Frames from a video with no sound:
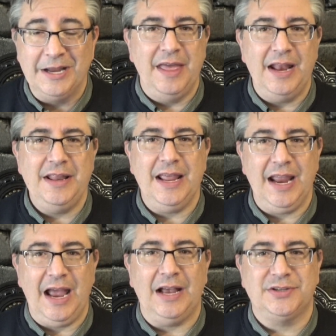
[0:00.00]
Then they
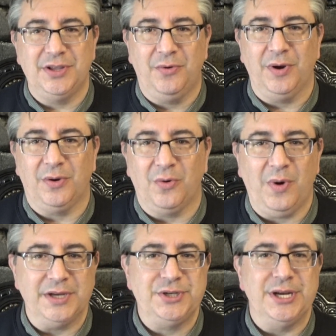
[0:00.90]
ask the critical
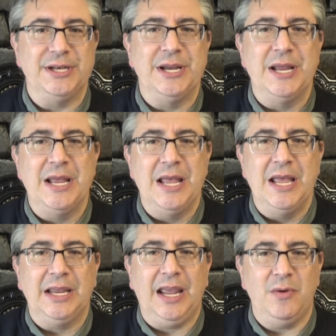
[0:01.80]
question:
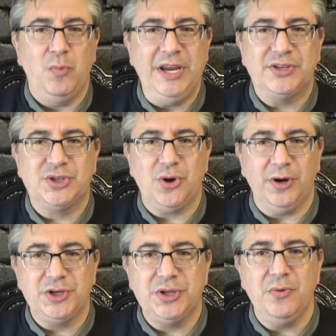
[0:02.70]
can we
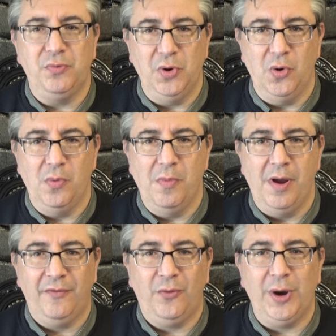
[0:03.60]
search the room
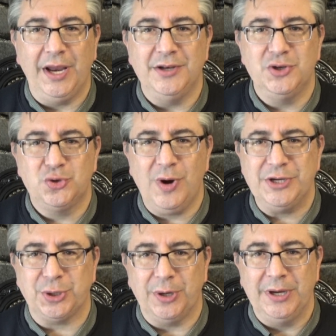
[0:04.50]
for hidden
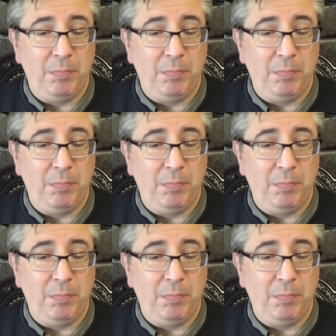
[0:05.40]
treasure?